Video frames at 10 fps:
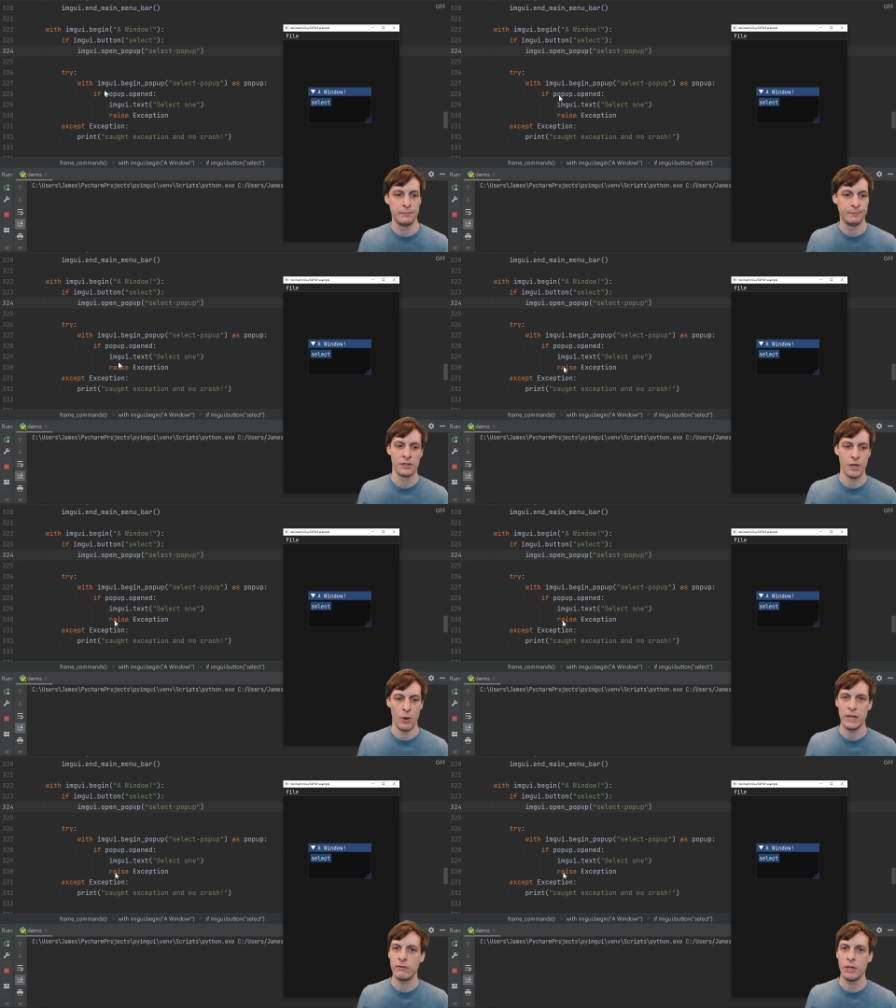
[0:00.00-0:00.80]
So
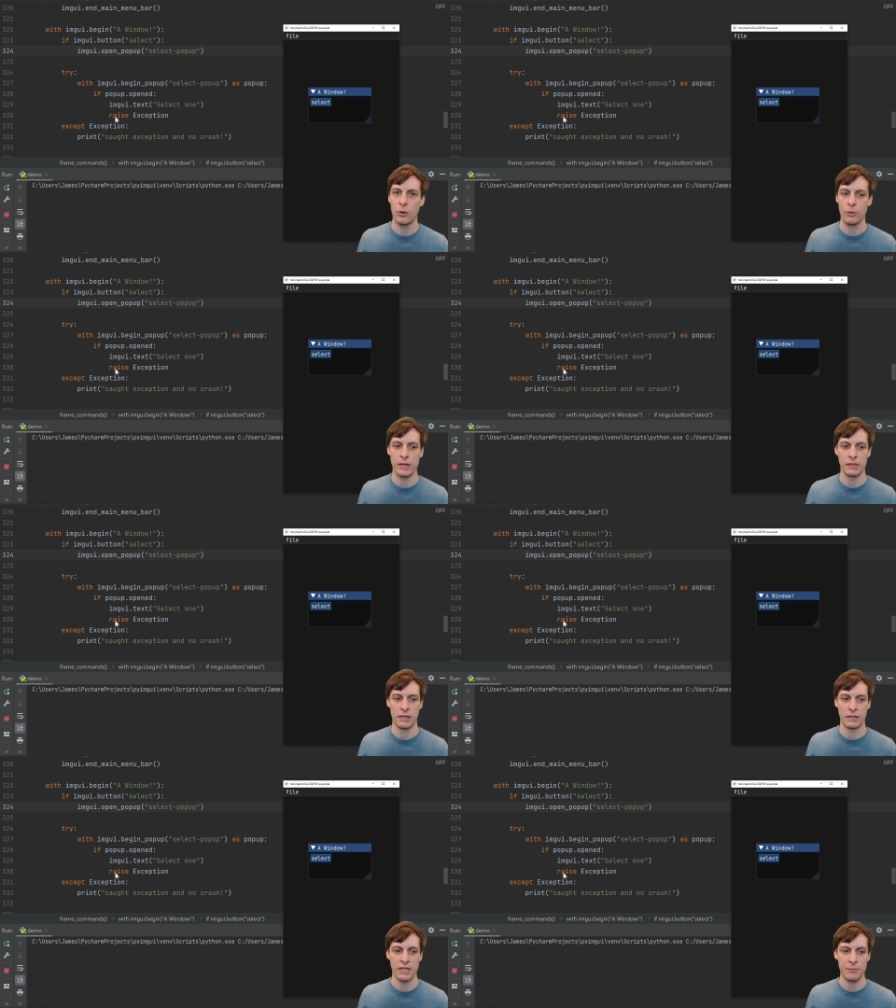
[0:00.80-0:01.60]
even though we're raising the
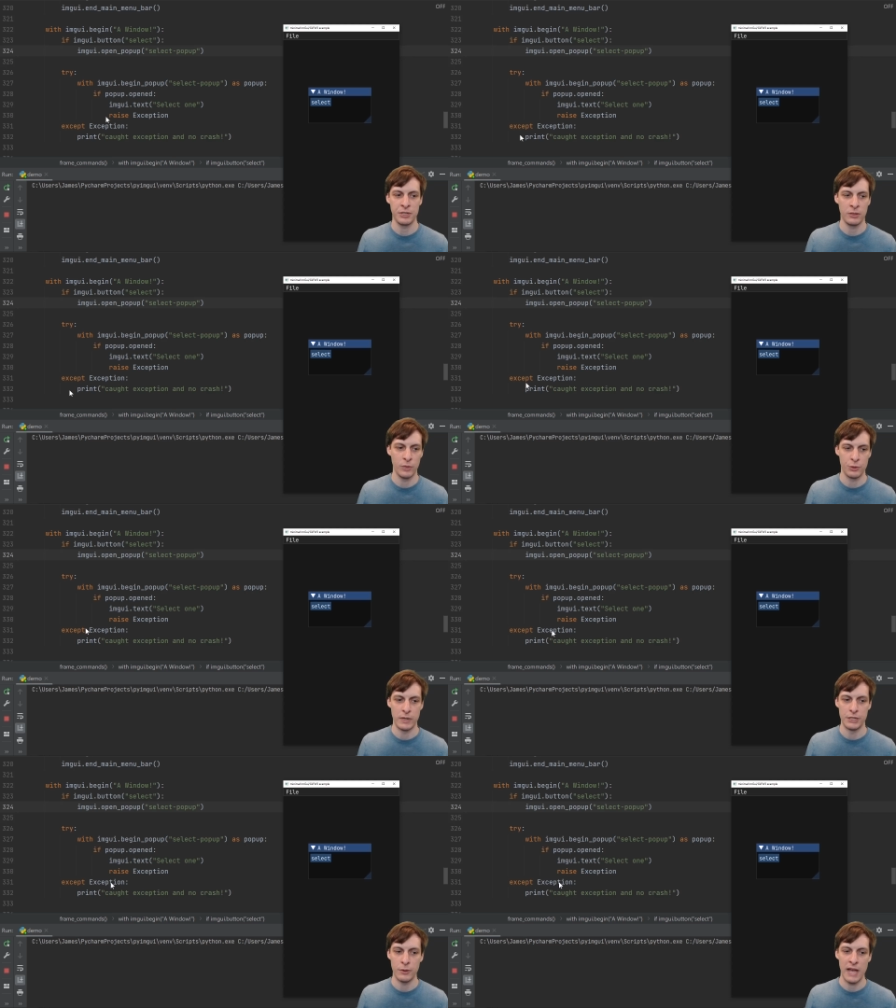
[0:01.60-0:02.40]
exception, which we
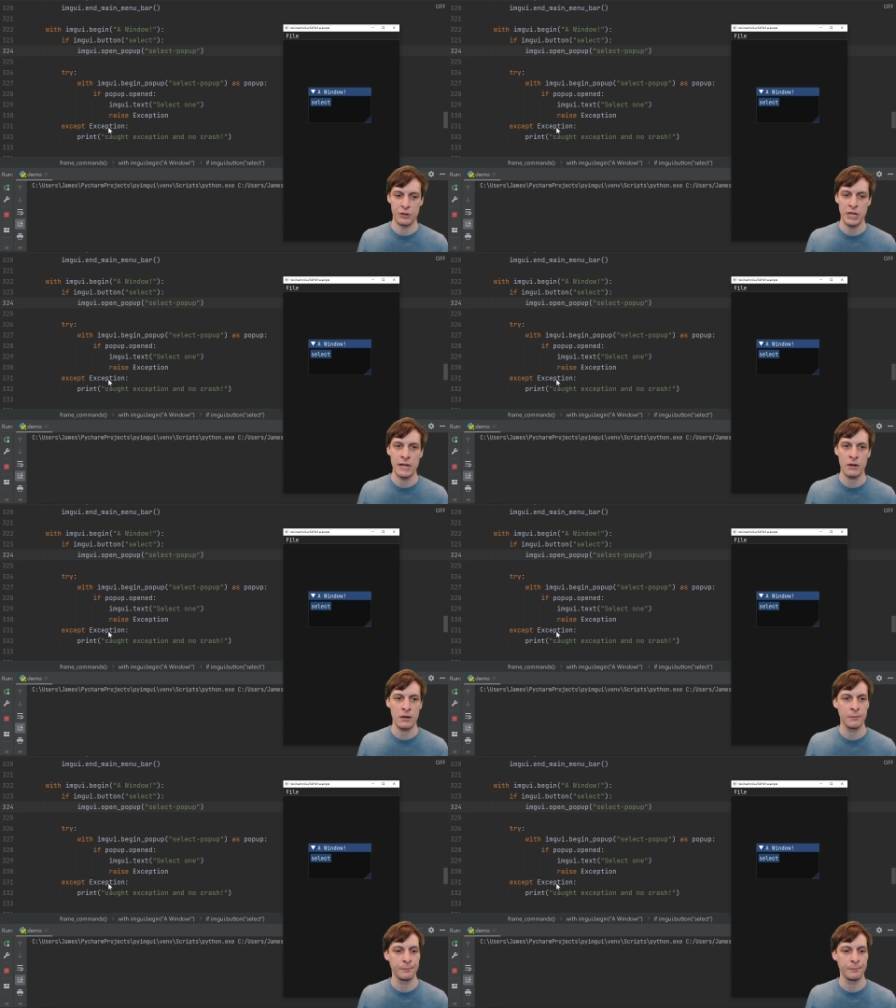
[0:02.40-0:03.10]
do catch here,